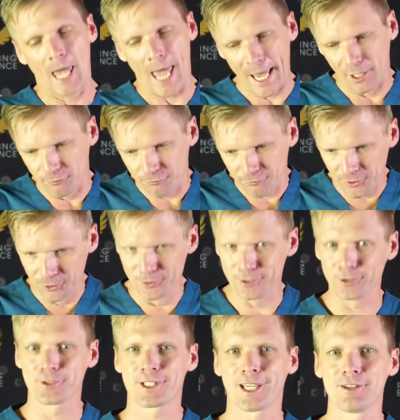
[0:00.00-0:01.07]
And it fills
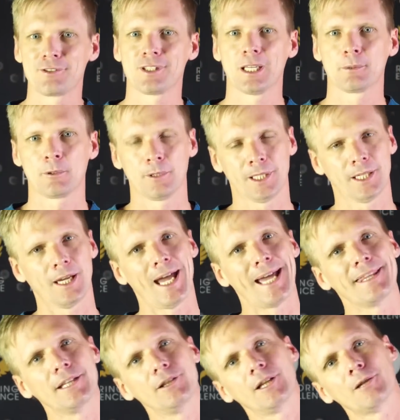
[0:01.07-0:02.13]
your schedule up quicker,
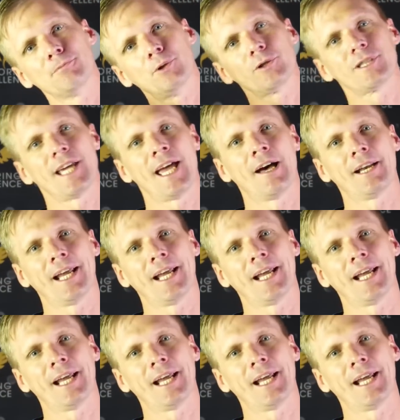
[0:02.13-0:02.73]
and then you get booked out,